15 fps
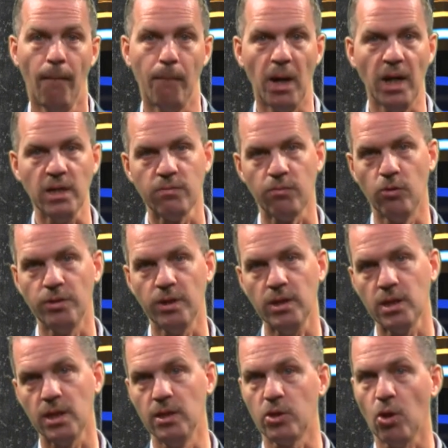Bias
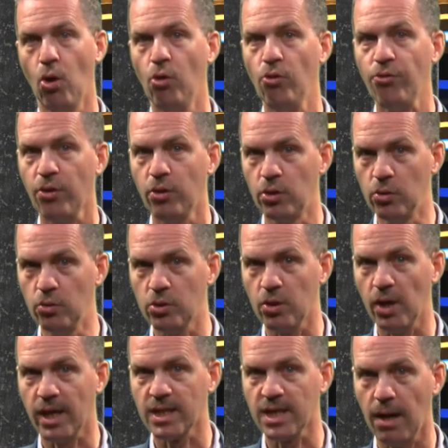voltage is also used
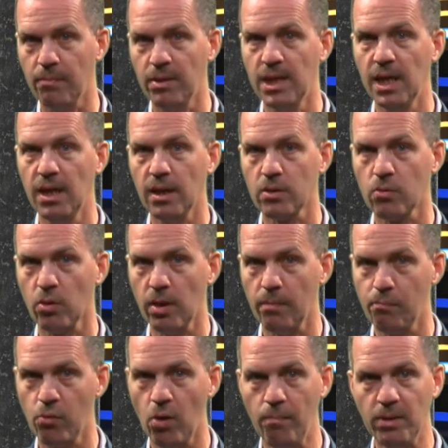to examine the
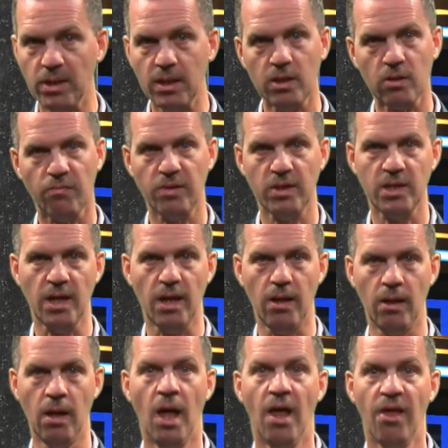electronic properties of the
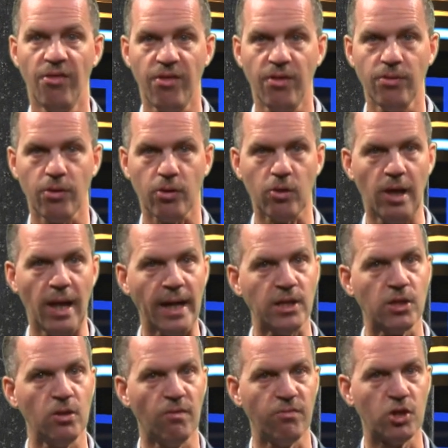cell, since the
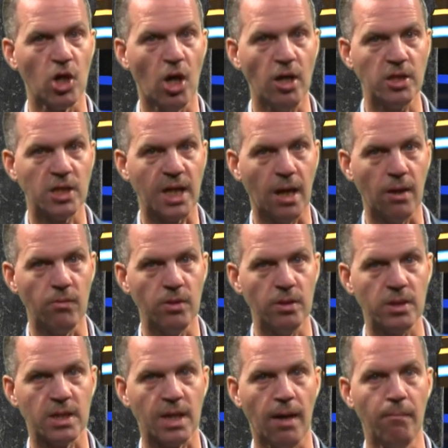collection of charge
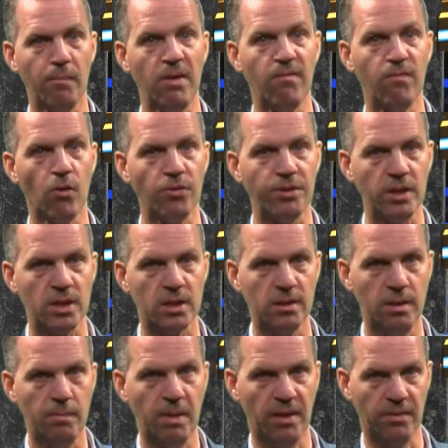carriers can be voltage
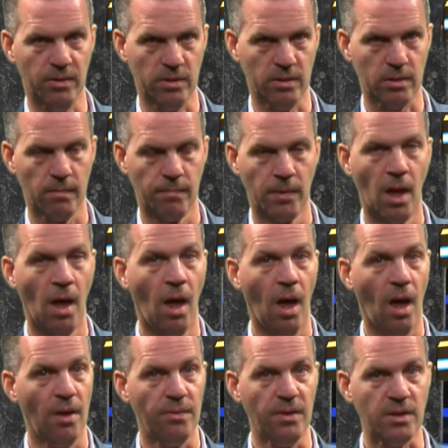dependent.
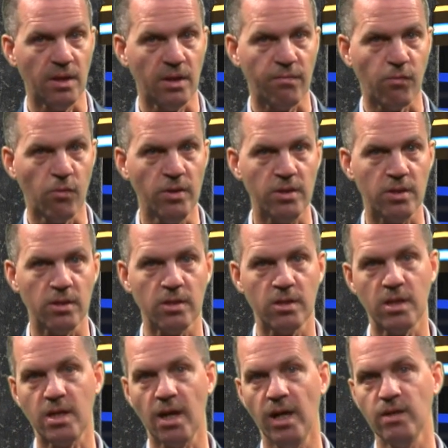This is for instance
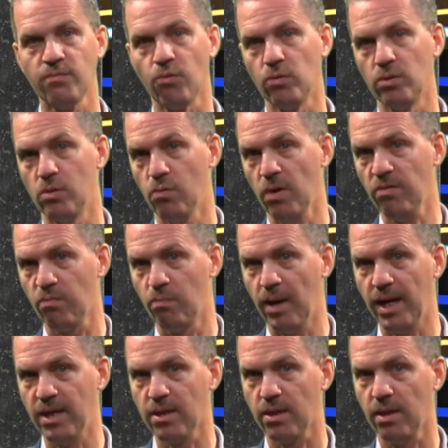the case for
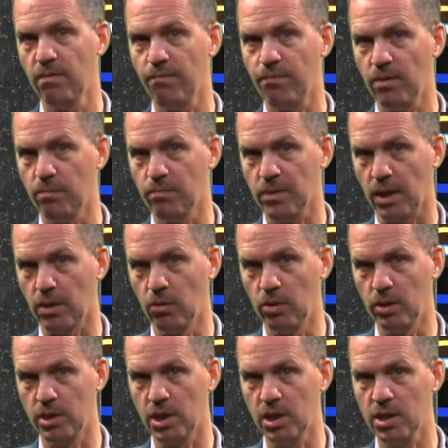drift-based thin film
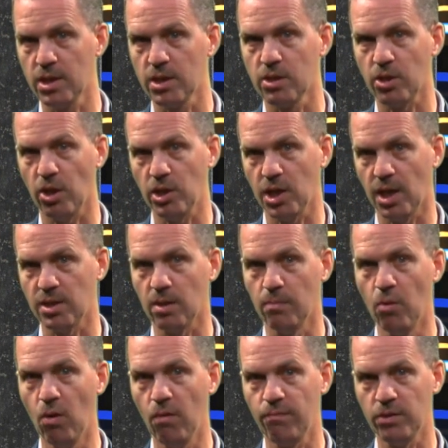technologies such as
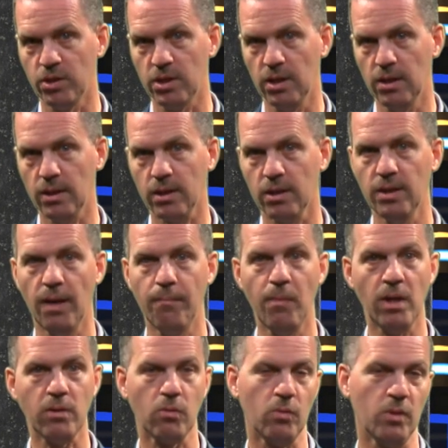amorphous silicon and
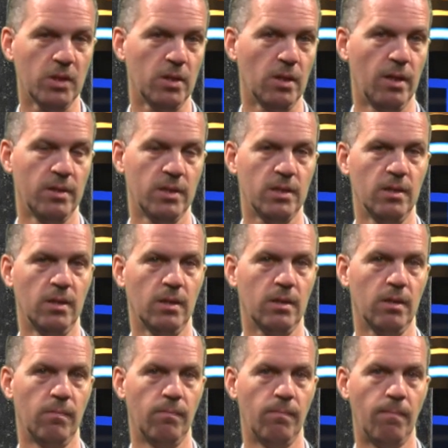microcrystalline
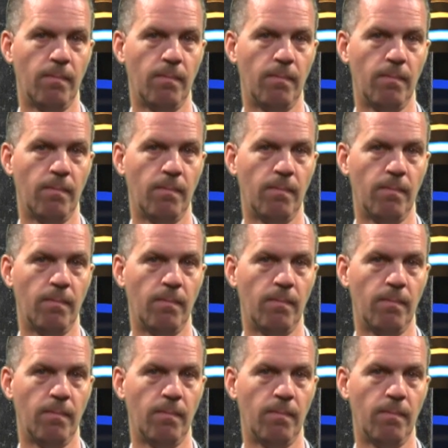silicon.